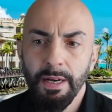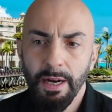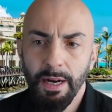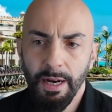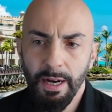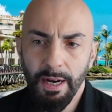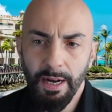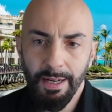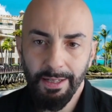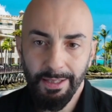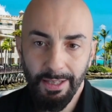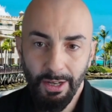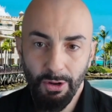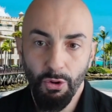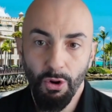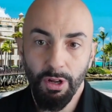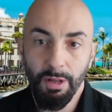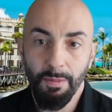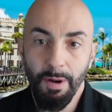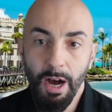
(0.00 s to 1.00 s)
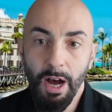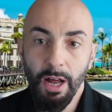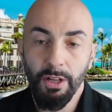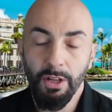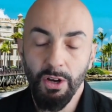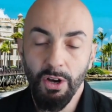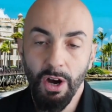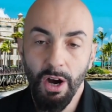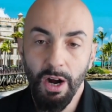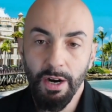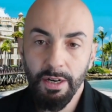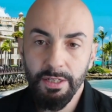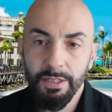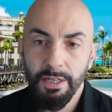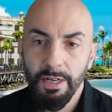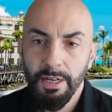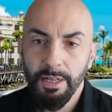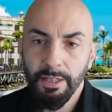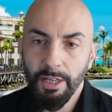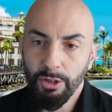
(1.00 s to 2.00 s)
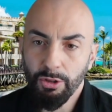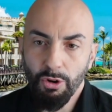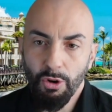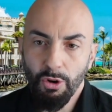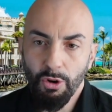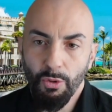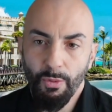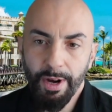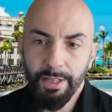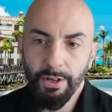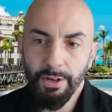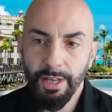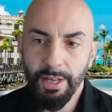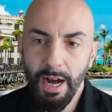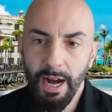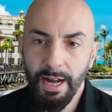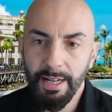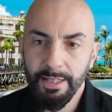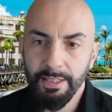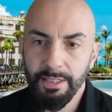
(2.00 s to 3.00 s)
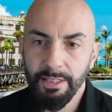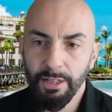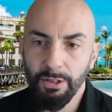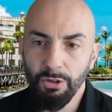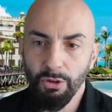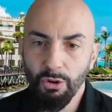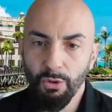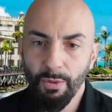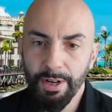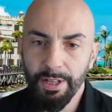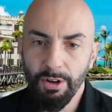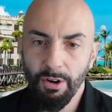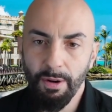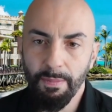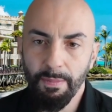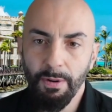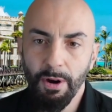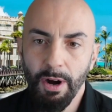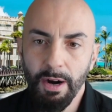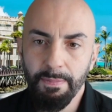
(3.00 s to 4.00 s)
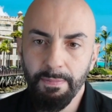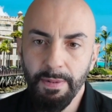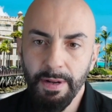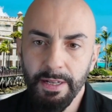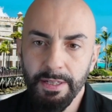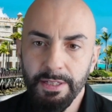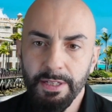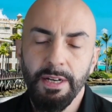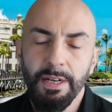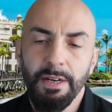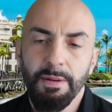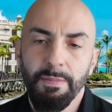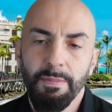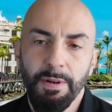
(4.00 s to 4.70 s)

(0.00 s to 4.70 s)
They call them oligarchs. They took away their yachts. They took away their apartments.